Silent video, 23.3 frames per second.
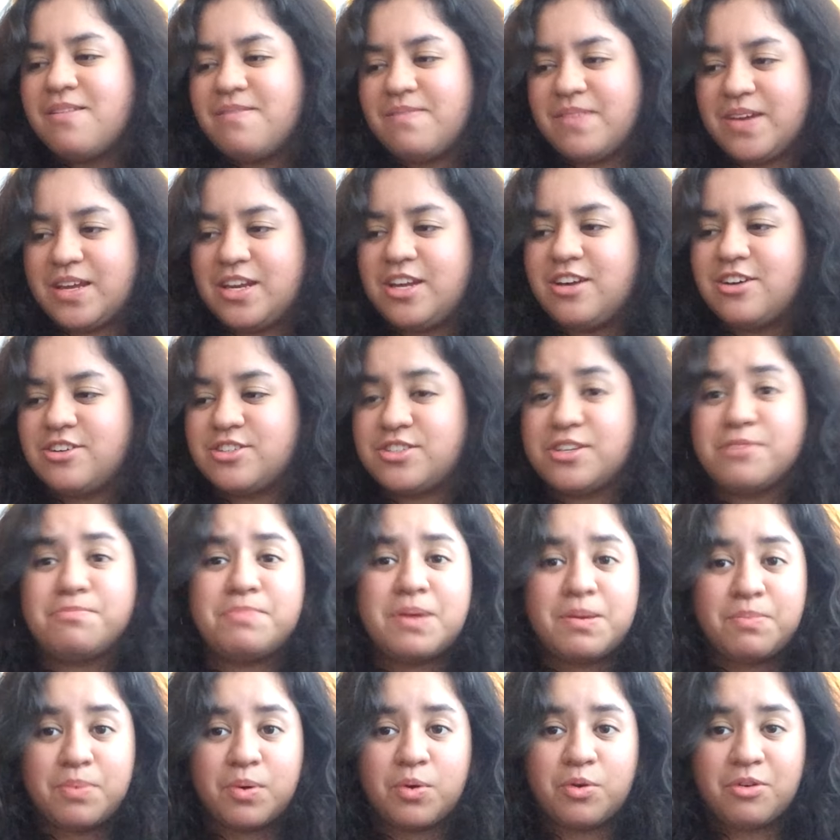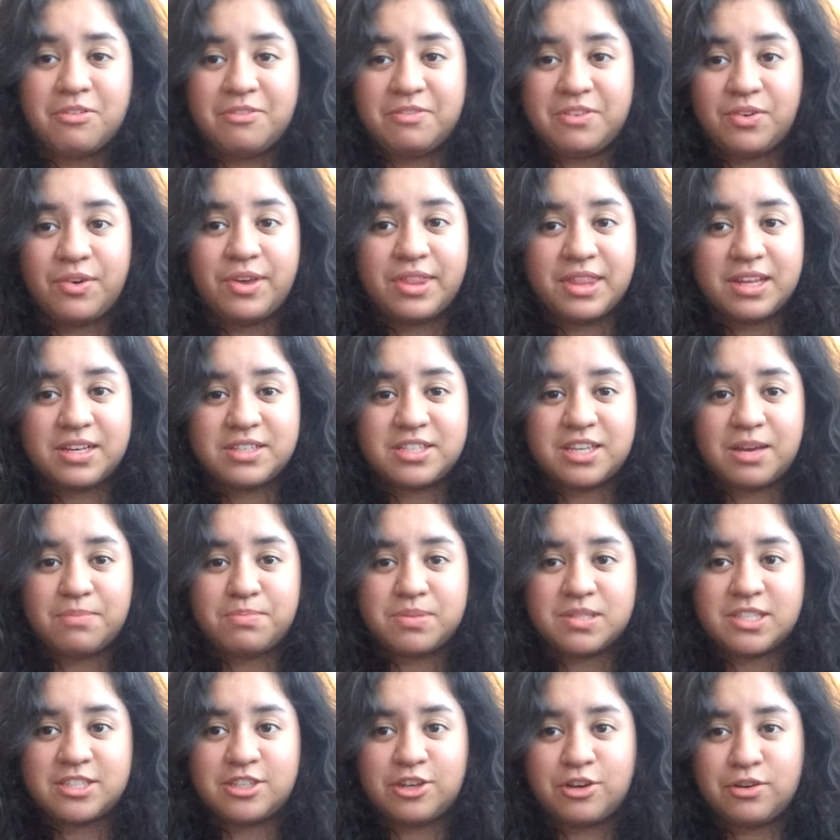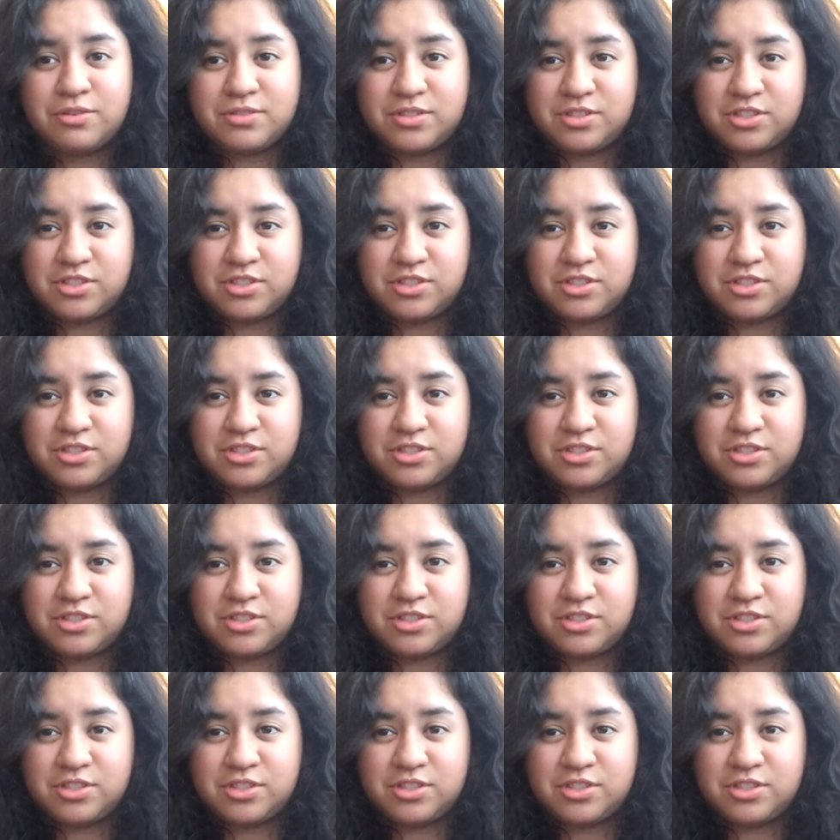videos of people reviewing this episode,